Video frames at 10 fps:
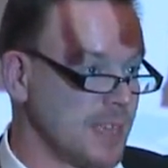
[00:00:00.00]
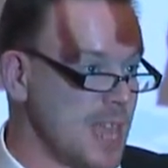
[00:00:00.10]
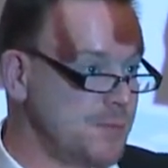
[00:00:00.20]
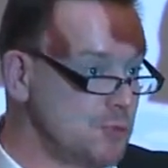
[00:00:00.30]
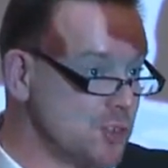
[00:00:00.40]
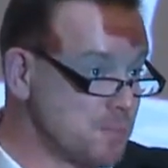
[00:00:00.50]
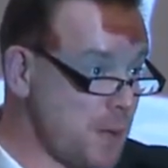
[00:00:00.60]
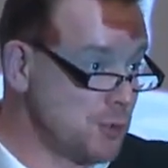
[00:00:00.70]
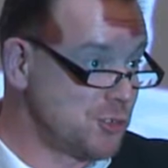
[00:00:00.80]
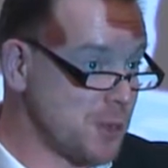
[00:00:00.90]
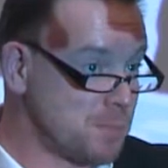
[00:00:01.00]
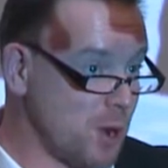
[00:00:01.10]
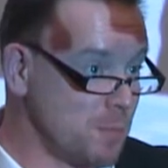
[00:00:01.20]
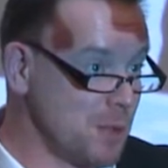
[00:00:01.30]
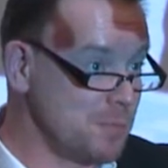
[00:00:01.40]
If you just post a
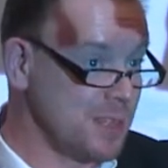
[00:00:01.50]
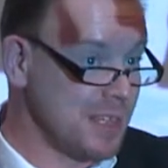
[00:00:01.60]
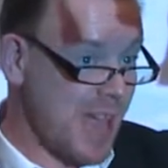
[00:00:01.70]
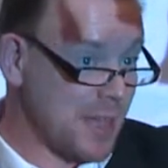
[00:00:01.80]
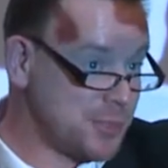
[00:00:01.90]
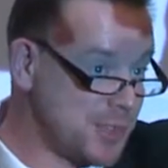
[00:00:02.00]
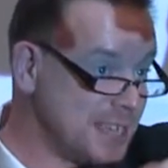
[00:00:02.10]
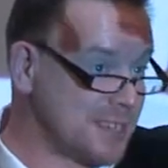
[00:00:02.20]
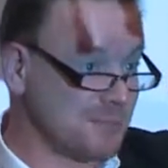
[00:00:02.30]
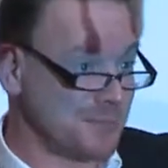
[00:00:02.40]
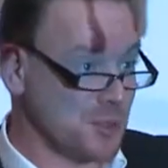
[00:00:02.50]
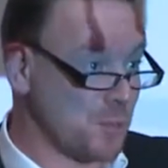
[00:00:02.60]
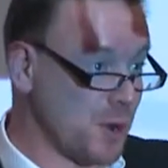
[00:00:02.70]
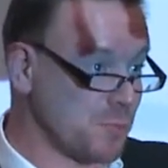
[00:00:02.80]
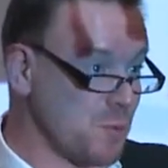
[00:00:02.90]
problem and think your
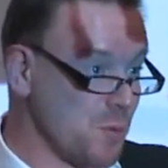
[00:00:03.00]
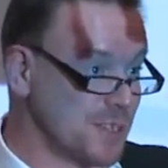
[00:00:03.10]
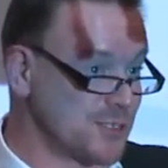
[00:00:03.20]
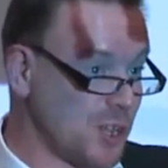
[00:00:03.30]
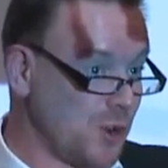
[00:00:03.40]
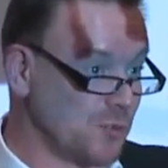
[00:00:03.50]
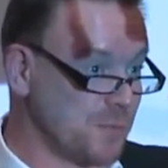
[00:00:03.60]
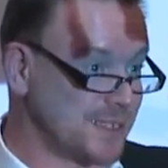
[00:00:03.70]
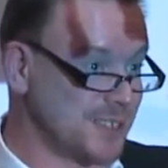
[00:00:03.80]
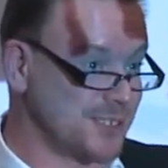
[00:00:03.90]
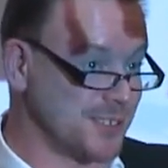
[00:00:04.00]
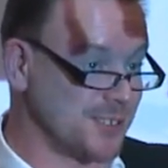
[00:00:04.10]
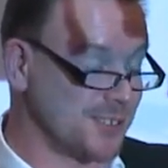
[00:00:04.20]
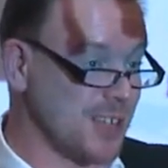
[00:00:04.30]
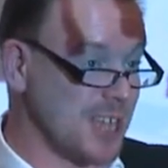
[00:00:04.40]
problem will be solved by
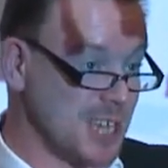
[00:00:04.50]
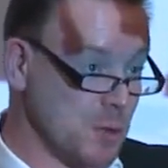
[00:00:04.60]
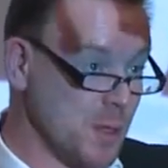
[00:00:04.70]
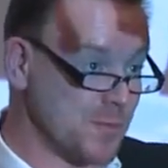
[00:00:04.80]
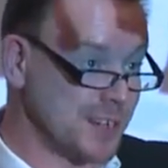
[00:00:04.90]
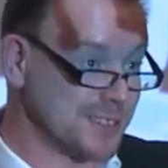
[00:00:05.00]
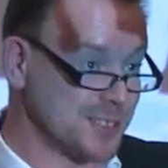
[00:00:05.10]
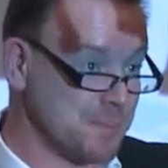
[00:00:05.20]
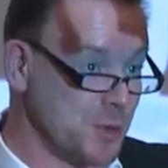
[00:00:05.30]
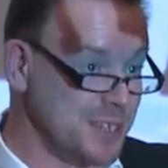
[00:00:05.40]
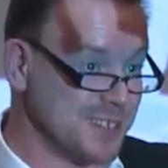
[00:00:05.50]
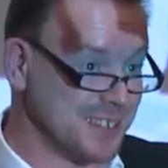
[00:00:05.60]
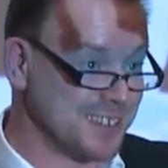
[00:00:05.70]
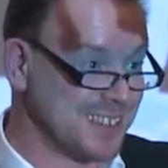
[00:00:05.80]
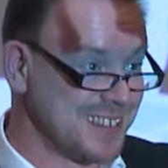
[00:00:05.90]
citizens, you'll be very
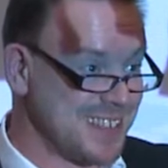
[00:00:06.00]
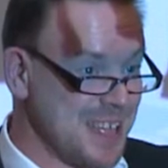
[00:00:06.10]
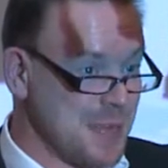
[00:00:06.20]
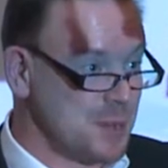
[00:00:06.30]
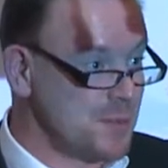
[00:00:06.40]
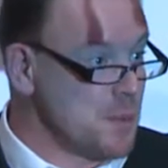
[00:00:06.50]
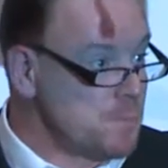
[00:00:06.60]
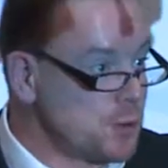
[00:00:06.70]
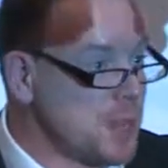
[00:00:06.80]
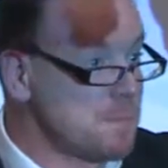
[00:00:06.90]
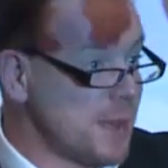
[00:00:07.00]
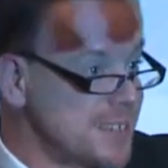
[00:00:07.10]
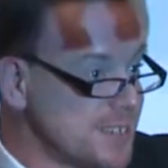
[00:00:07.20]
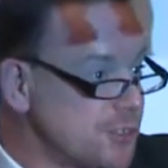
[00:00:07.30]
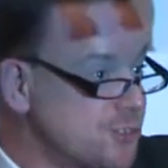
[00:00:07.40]
disappointed. But if you put in
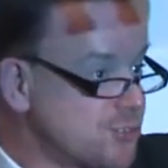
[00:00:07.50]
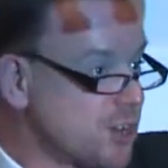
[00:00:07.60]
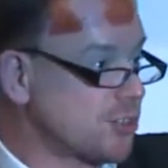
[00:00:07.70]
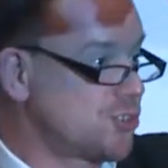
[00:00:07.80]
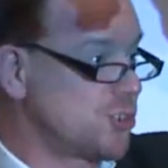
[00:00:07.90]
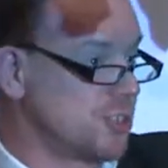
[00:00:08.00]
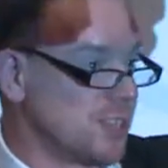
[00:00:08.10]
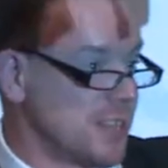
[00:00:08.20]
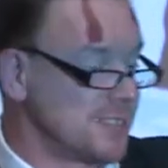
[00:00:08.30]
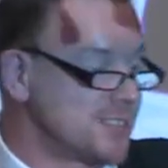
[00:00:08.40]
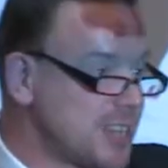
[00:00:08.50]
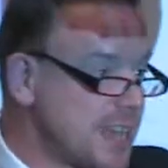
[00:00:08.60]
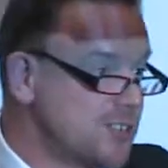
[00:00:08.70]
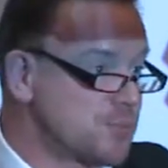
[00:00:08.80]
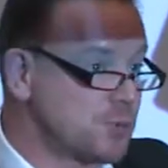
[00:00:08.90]
place a structured
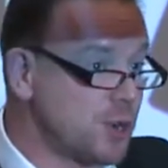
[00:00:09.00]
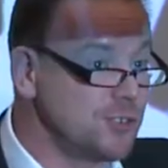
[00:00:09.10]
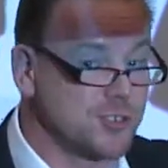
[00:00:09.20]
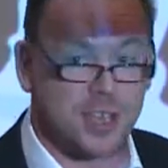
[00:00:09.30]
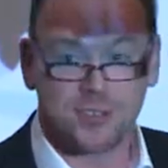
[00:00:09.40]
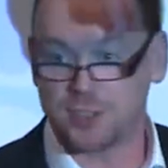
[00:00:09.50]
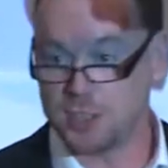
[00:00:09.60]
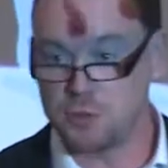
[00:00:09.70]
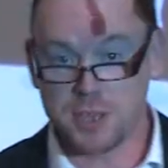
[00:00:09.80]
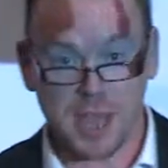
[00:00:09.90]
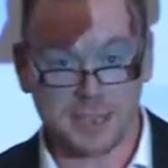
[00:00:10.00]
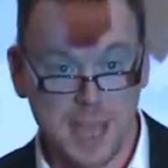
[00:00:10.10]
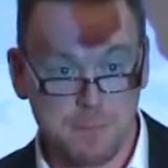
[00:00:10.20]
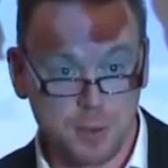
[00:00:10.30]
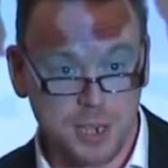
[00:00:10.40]
stage process, you can
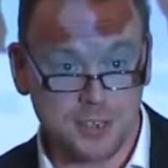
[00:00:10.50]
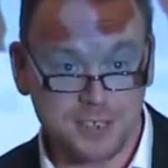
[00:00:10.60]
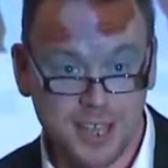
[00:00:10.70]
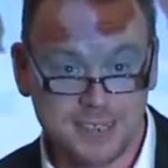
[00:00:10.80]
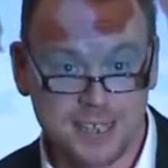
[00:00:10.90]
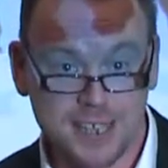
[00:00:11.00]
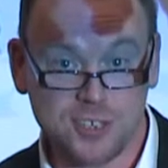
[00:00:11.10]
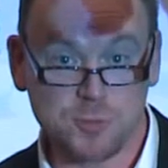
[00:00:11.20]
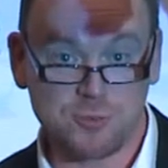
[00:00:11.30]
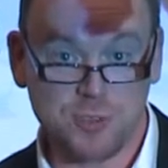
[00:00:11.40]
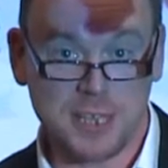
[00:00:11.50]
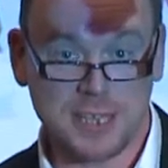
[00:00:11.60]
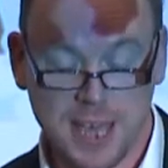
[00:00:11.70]
get brilliant ideas which really